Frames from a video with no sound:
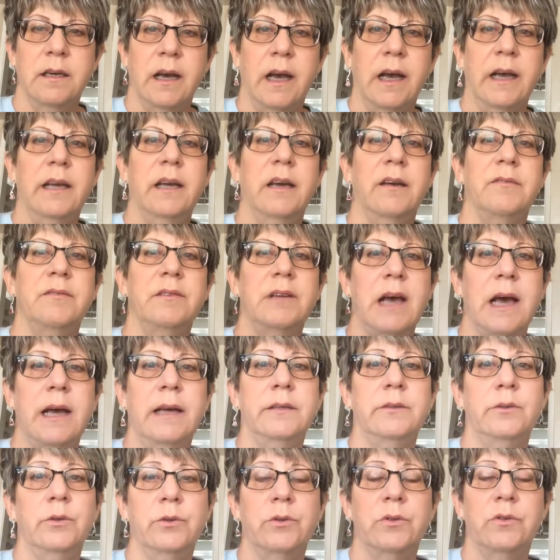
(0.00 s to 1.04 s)
I have
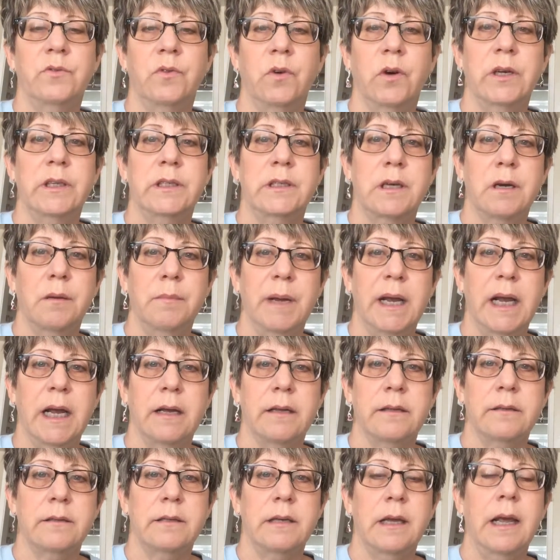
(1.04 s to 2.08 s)
not used voice
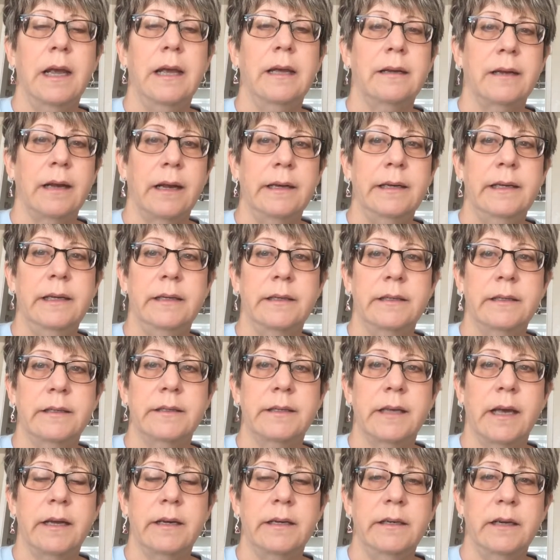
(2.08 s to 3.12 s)
commands, and I need to
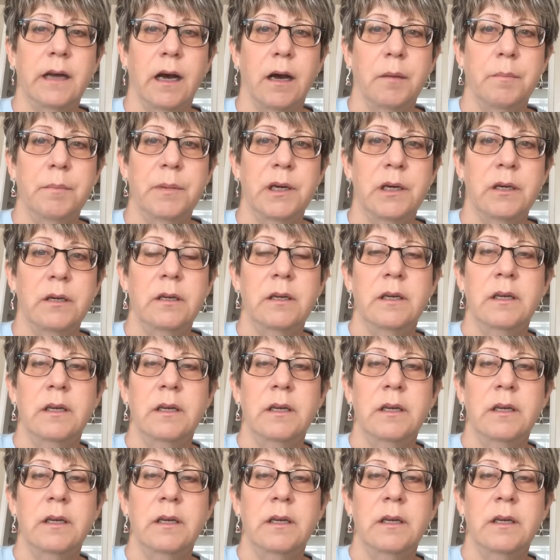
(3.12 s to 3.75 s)
set it up.